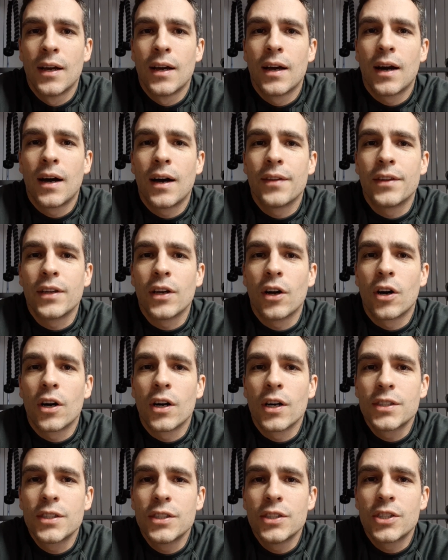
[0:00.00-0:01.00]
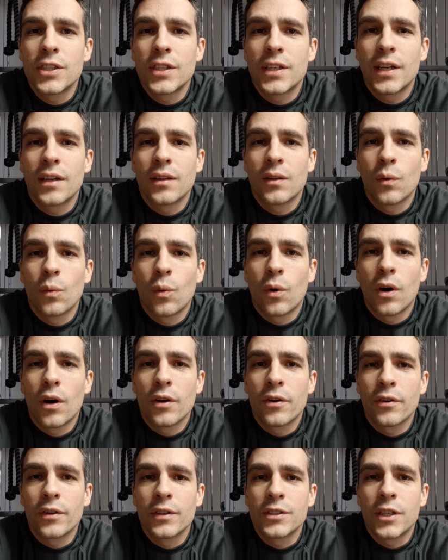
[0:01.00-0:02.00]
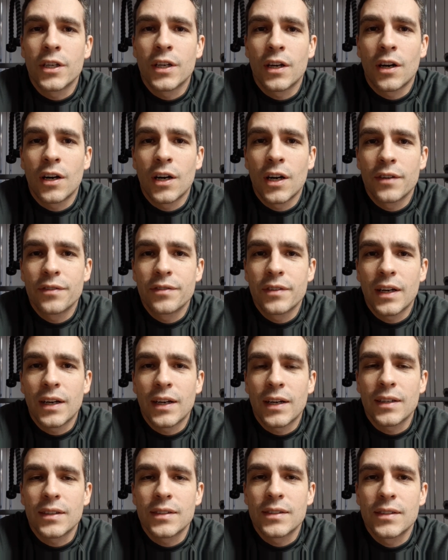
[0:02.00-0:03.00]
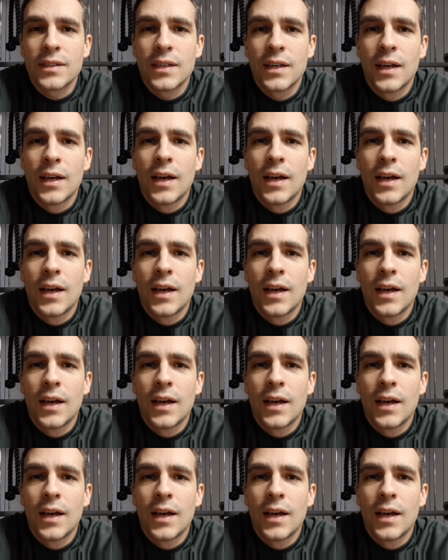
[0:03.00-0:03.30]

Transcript: uh, the oxygen in the water is going to off gas,